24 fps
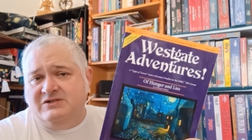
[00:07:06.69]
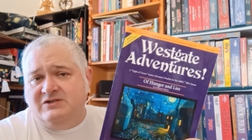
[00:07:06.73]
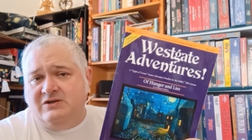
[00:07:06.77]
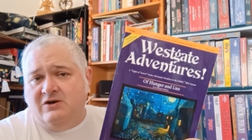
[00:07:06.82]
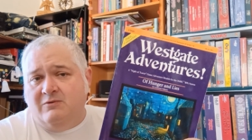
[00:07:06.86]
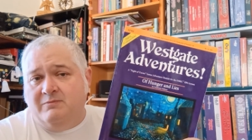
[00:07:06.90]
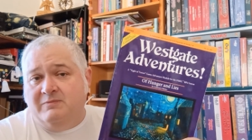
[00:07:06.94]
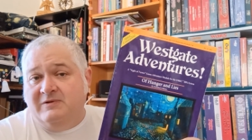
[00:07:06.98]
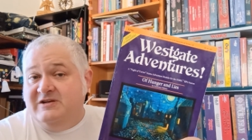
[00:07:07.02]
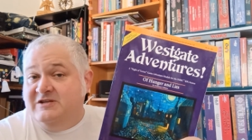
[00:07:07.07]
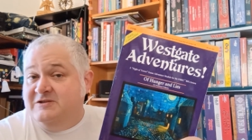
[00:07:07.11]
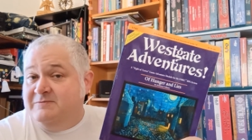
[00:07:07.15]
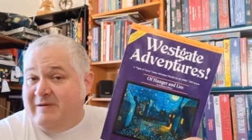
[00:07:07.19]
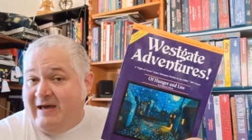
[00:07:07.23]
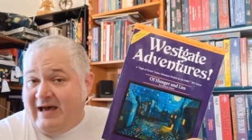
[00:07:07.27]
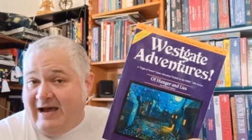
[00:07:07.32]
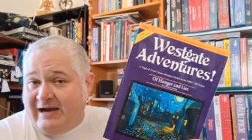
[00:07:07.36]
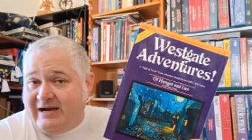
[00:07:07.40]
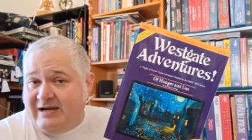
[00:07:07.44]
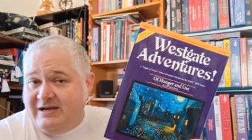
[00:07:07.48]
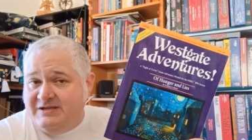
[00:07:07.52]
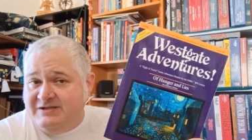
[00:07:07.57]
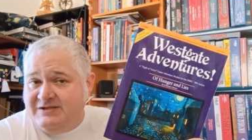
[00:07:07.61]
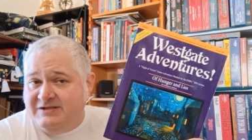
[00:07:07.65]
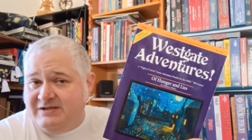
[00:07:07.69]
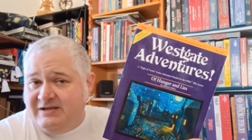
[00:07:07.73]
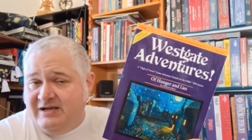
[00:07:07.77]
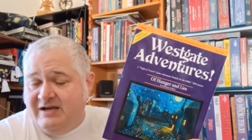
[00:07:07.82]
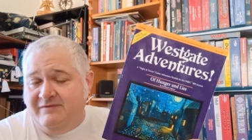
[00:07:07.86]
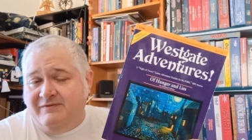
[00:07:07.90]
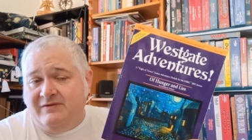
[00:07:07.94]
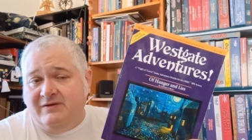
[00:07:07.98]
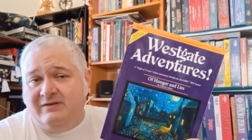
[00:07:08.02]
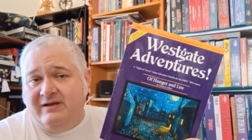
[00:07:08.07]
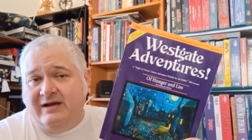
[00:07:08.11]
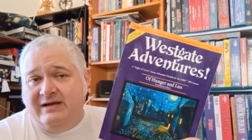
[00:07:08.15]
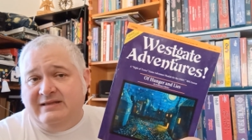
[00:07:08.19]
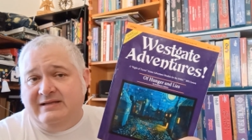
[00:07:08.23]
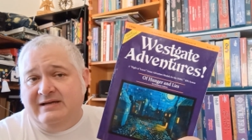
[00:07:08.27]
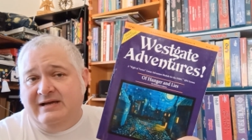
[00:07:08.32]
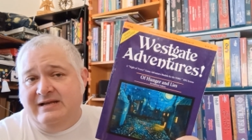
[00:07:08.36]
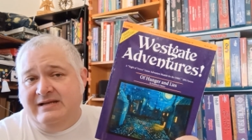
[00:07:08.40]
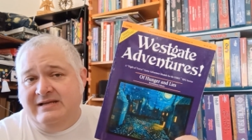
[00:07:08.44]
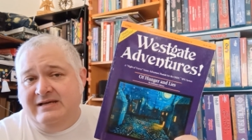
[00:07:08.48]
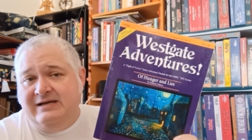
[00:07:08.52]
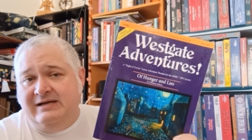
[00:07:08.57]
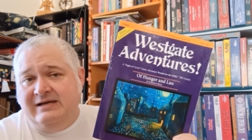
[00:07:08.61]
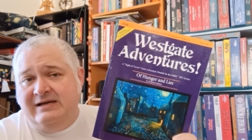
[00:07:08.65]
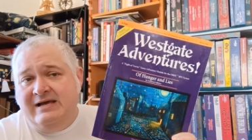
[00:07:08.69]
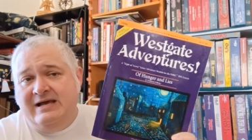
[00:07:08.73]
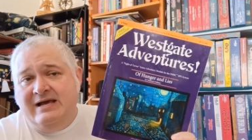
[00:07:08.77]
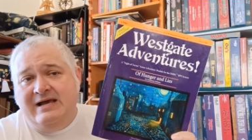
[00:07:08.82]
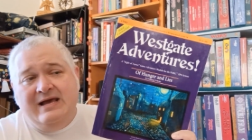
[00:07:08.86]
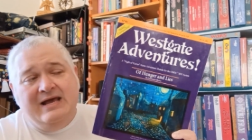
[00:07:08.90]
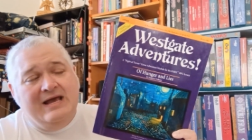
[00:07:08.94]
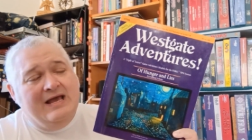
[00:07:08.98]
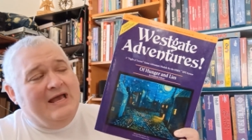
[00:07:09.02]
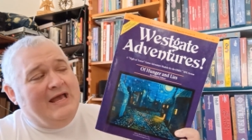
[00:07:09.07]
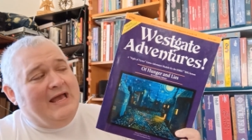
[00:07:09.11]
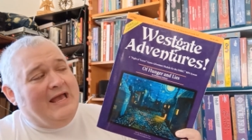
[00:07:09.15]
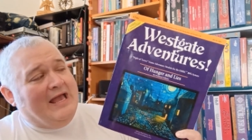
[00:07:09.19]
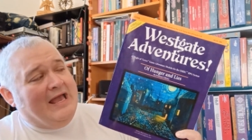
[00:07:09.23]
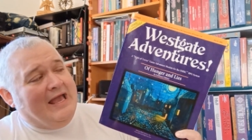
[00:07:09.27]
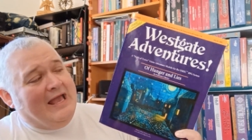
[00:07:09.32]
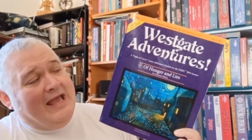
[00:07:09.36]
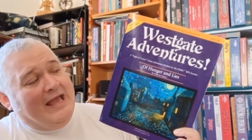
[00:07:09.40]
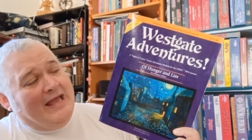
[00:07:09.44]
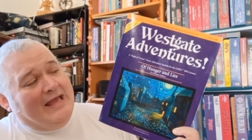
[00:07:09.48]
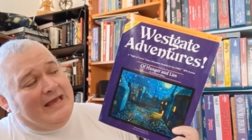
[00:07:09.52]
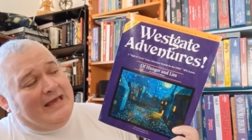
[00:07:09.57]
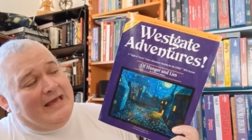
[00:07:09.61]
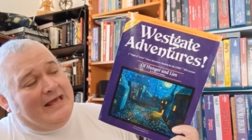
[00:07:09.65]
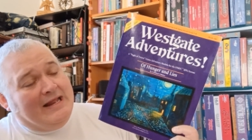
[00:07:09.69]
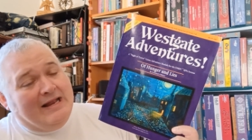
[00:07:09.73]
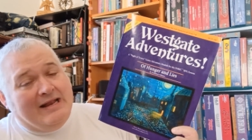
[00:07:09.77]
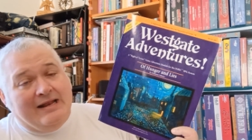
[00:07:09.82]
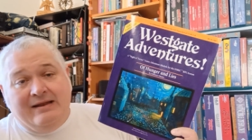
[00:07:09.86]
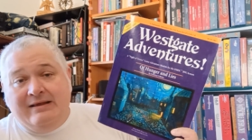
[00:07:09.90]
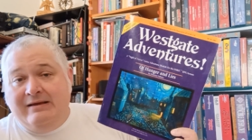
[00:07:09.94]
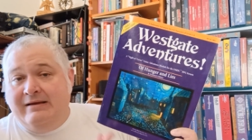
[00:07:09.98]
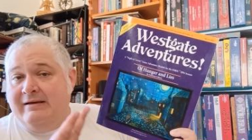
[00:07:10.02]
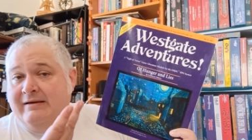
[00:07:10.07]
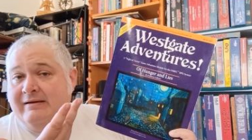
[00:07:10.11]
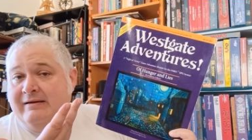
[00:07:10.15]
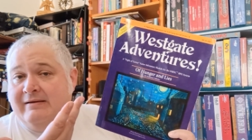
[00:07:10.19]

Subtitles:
So please back us if you like the idea. And